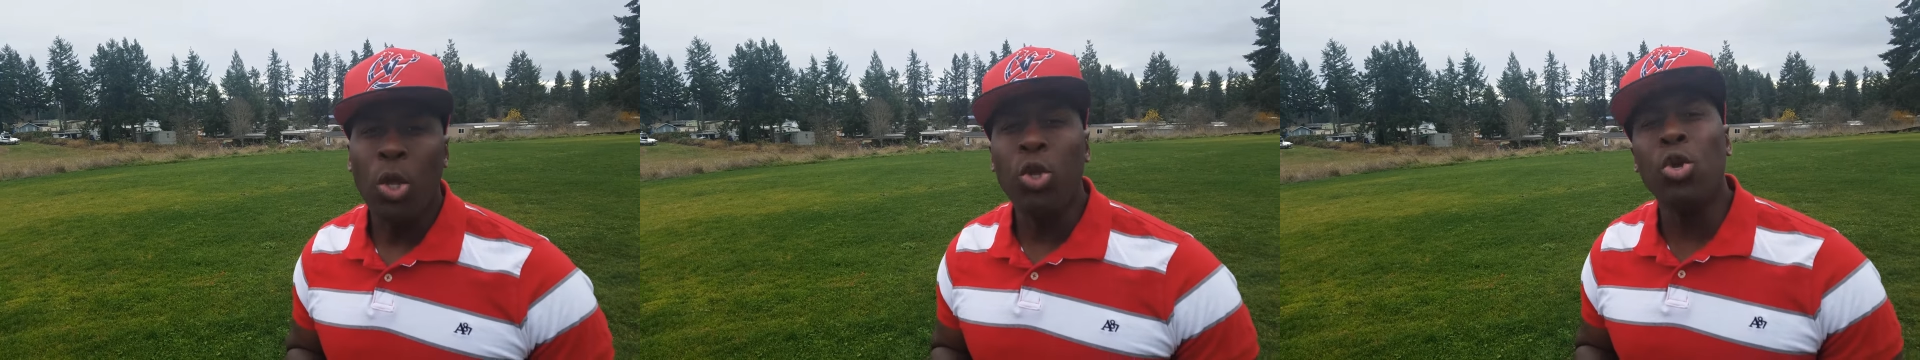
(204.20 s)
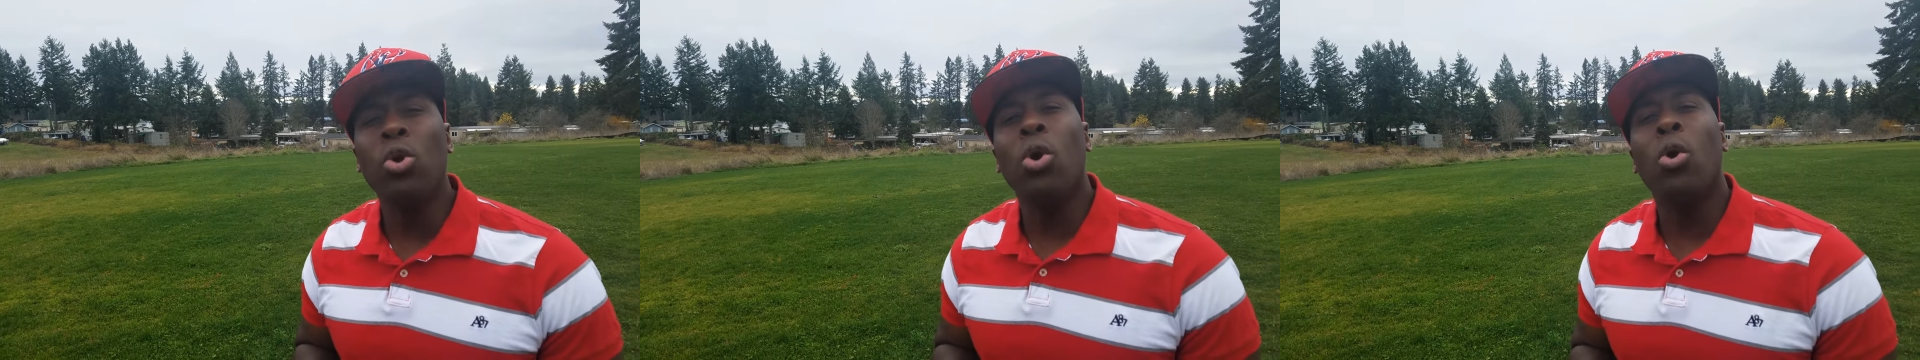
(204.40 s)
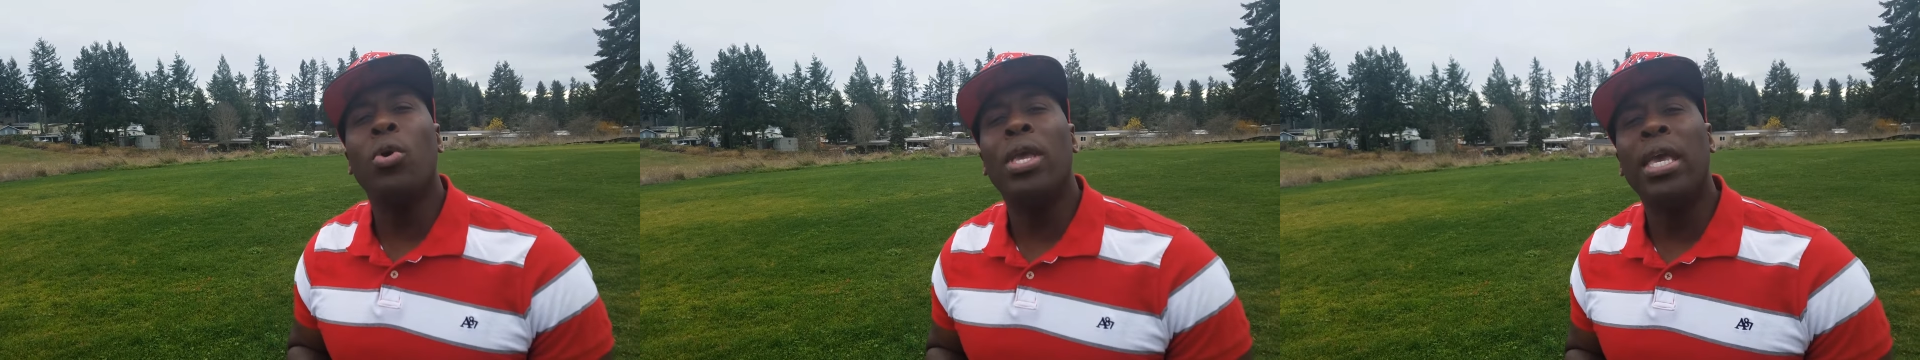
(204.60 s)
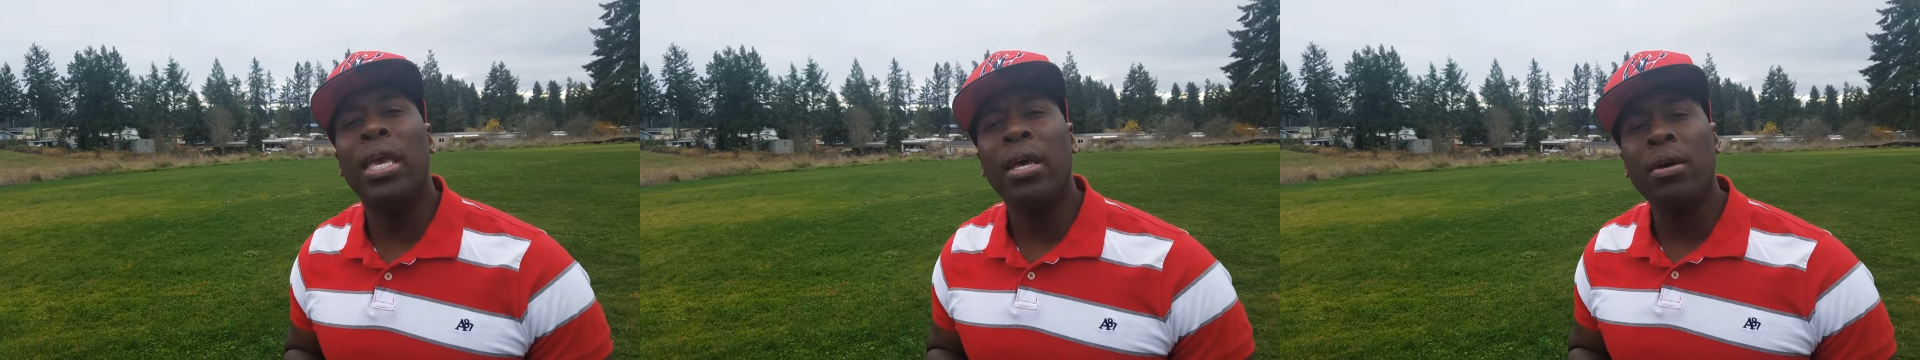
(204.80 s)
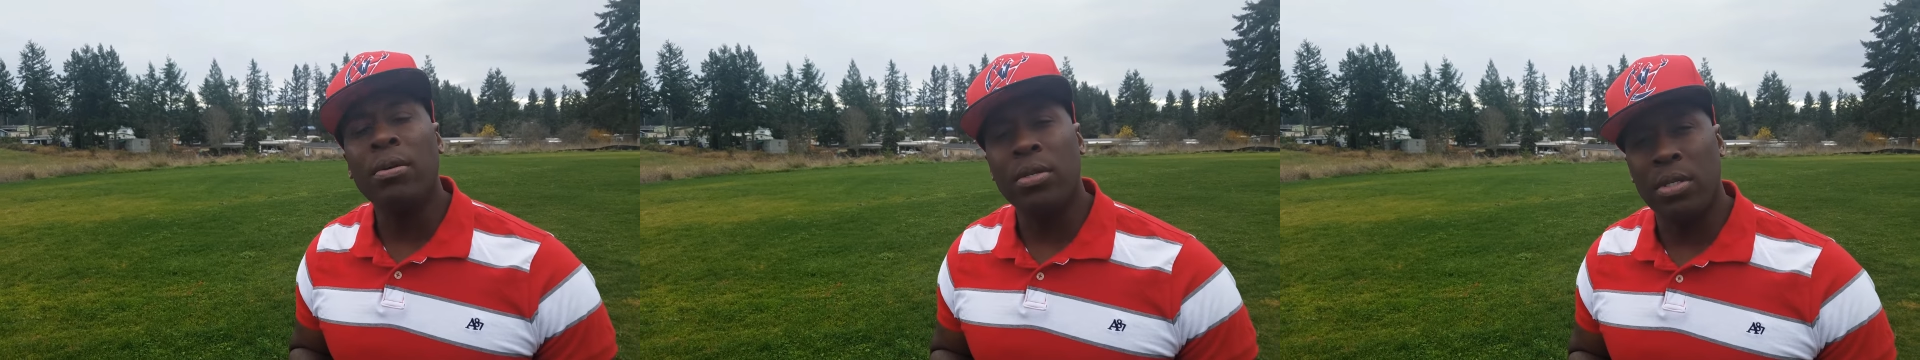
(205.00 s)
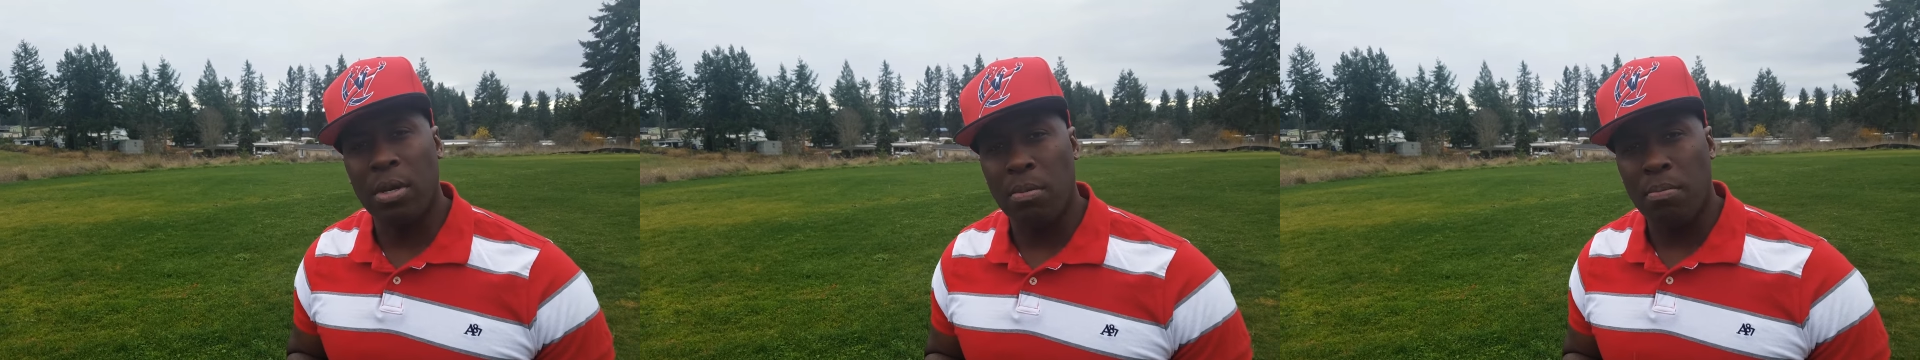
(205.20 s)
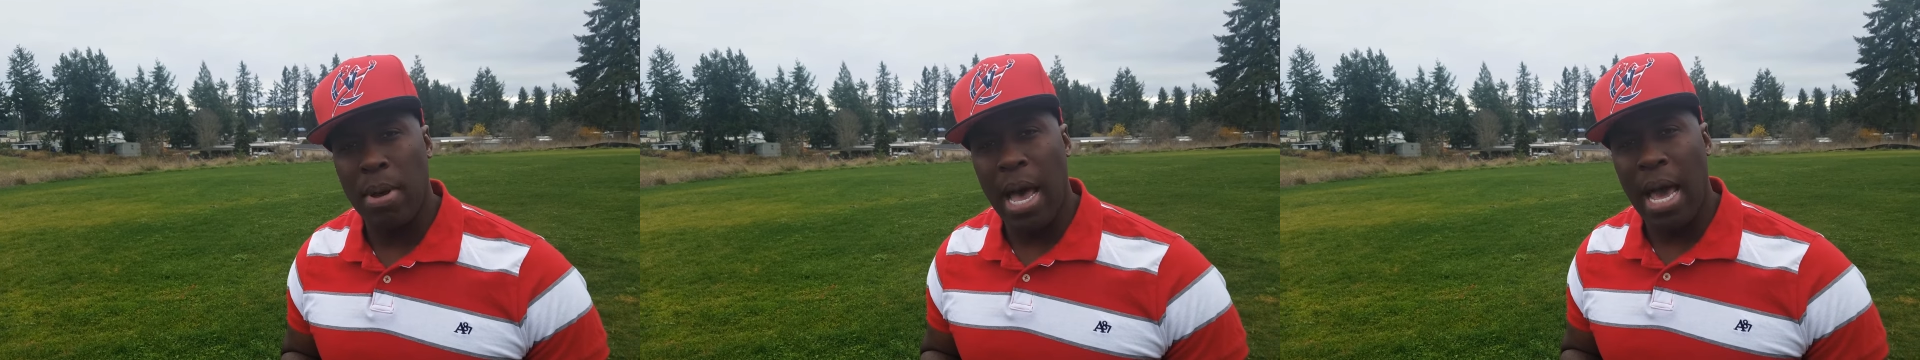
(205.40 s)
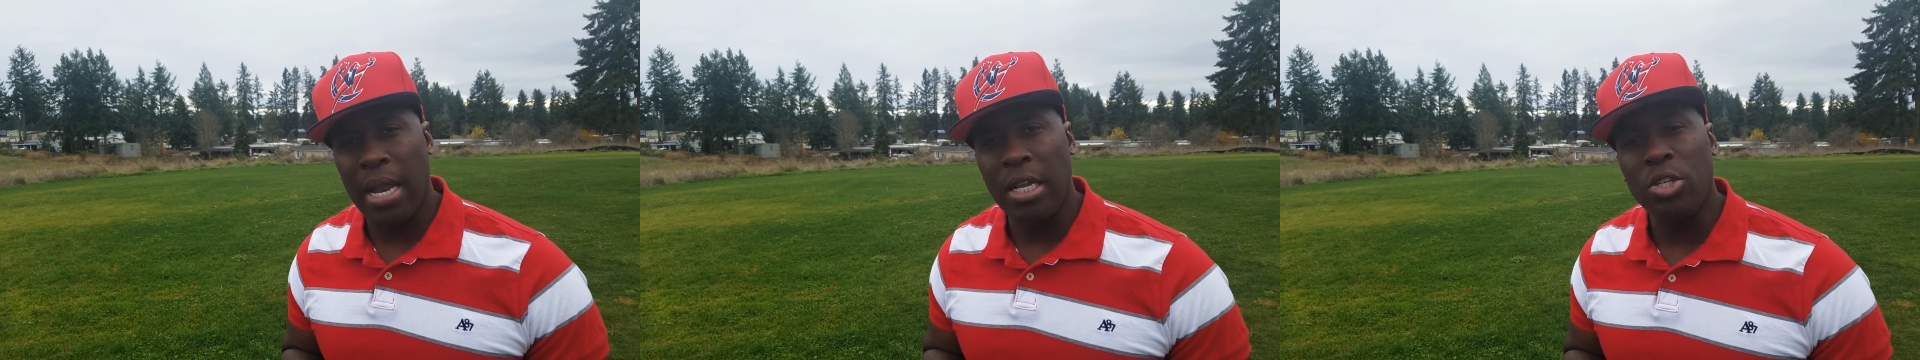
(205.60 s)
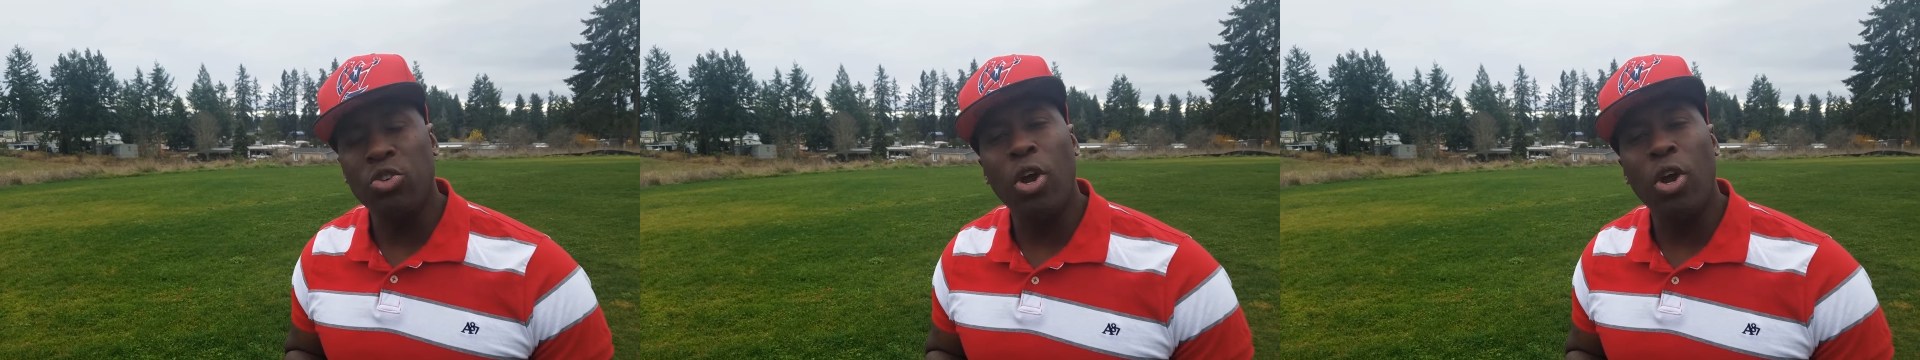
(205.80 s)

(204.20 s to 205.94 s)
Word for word: You can go kill somebody,